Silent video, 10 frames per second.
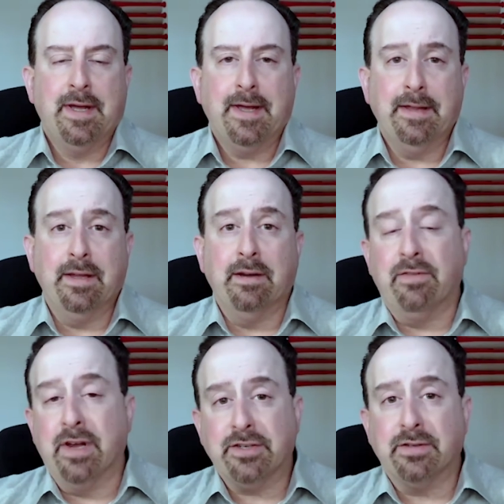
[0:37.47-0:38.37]
and then
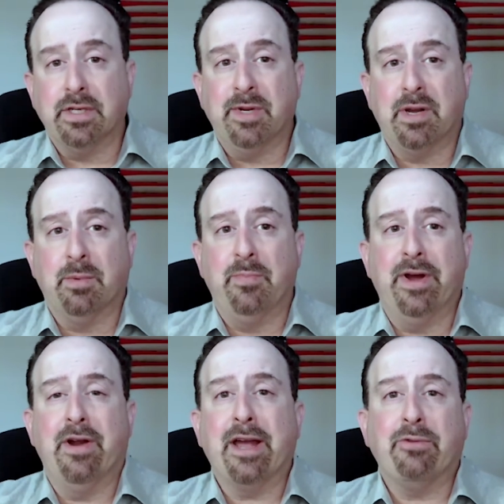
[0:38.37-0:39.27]
eventually become a
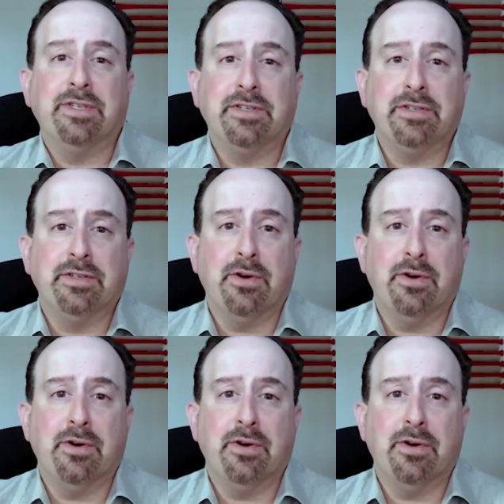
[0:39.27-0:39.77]
better acquisition